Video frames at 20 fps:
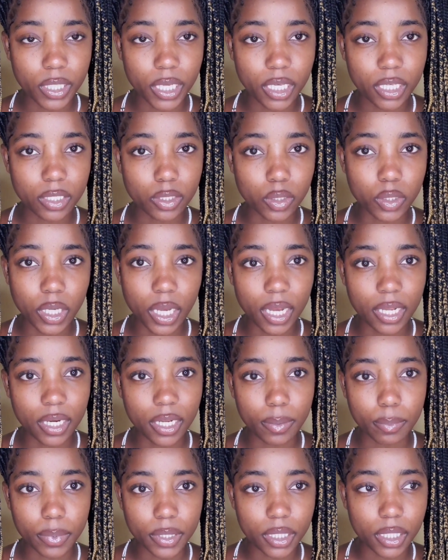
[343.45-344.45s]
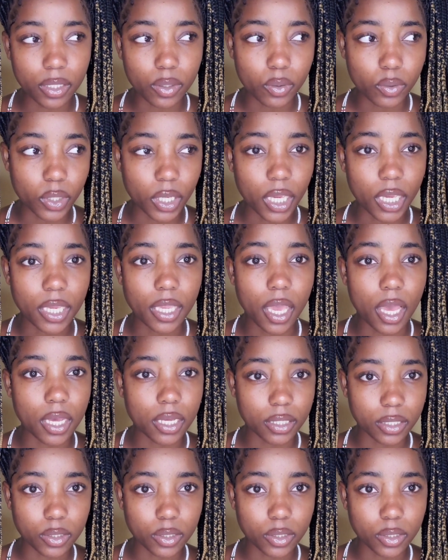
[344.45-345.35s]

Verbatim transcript: like look at it and be like, okay, yeah,